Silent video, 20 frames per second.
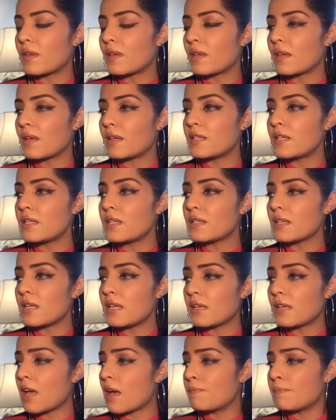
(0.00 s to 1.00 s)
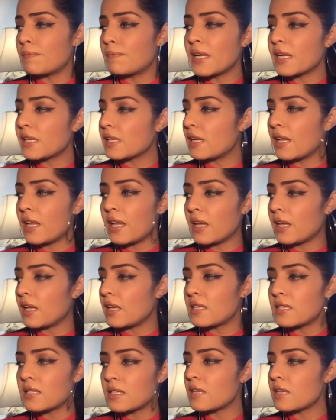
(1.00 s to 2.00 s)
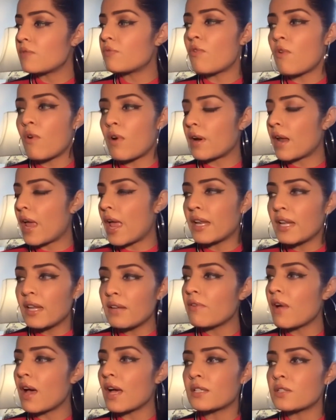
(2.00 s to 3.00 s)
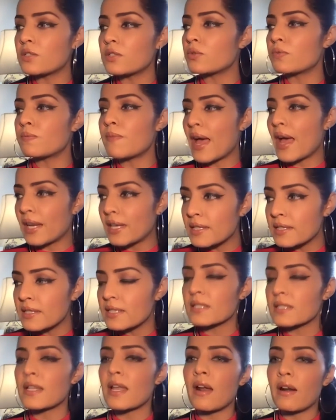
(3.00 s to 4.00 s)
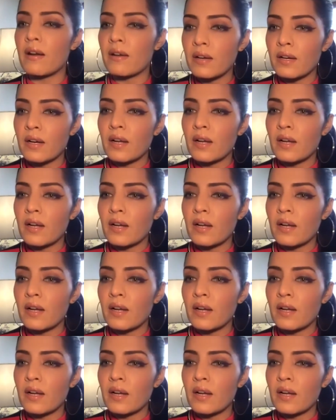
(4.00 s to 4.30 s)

it is completely easy for anyone to balance their